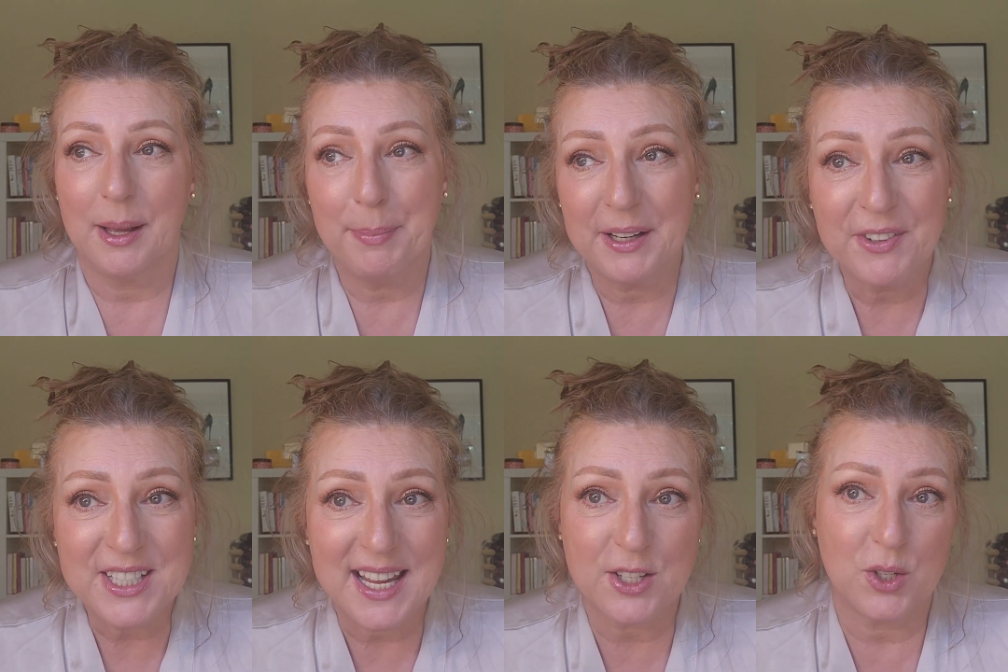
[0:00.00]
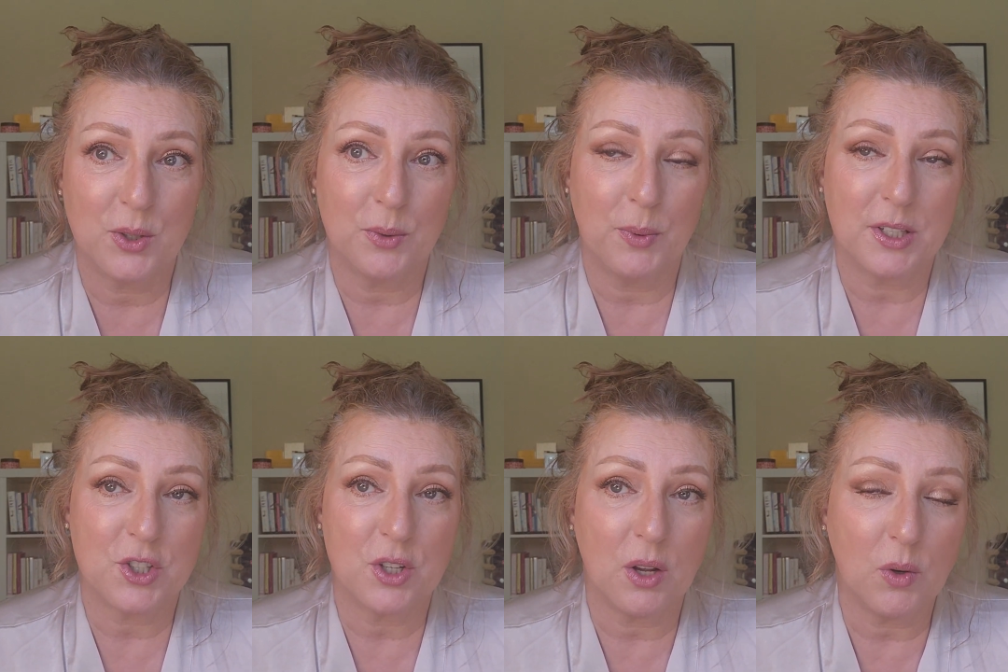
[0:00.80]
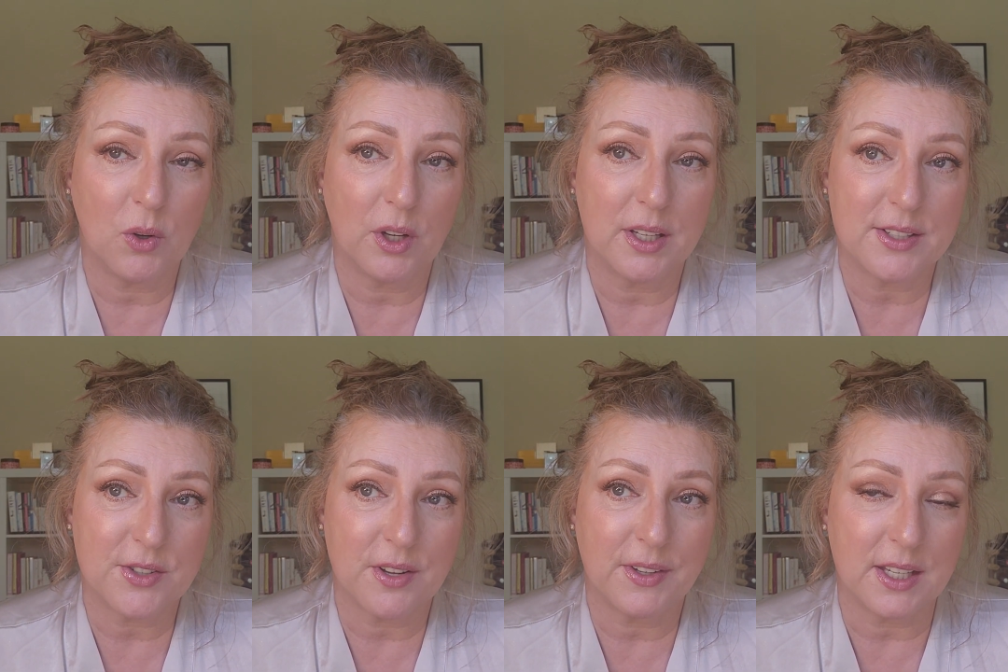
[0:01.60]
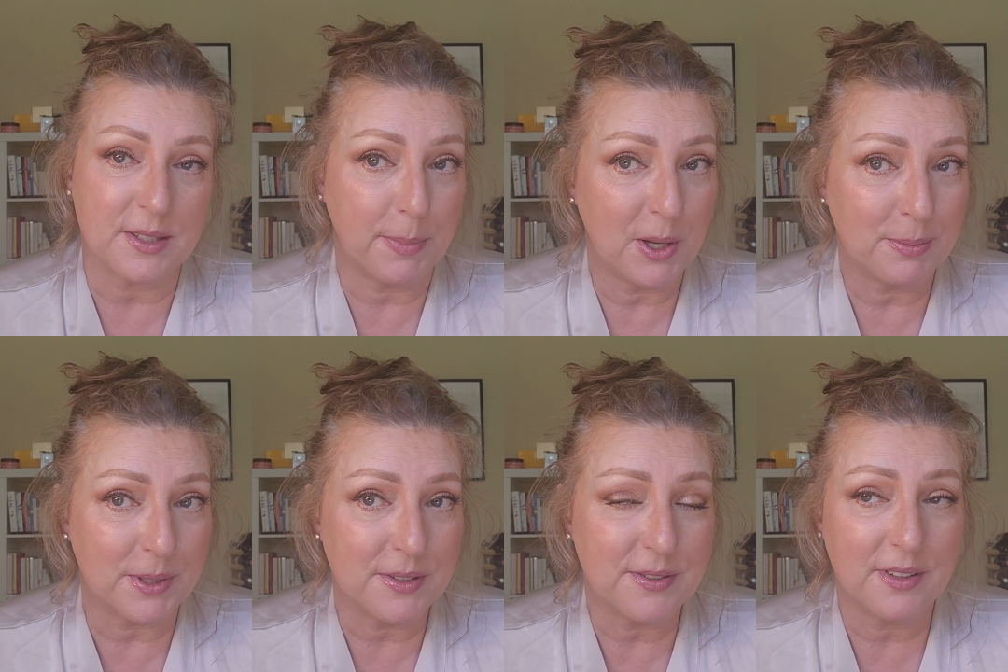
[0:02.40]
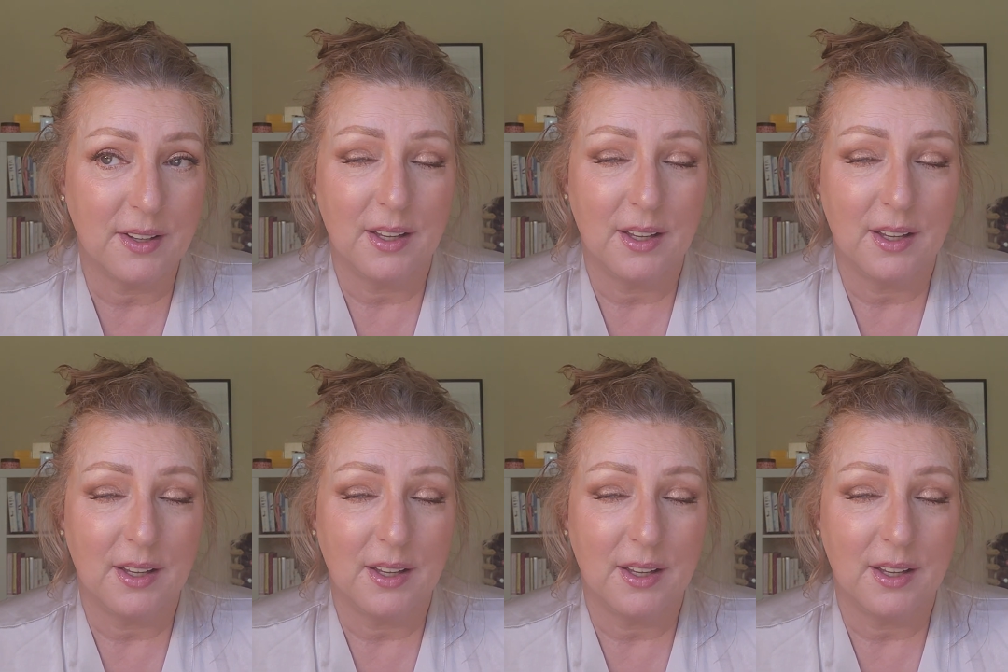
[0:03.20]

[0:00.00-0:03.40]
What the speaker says: a bit of a tattoo which no longer is serving its purpose,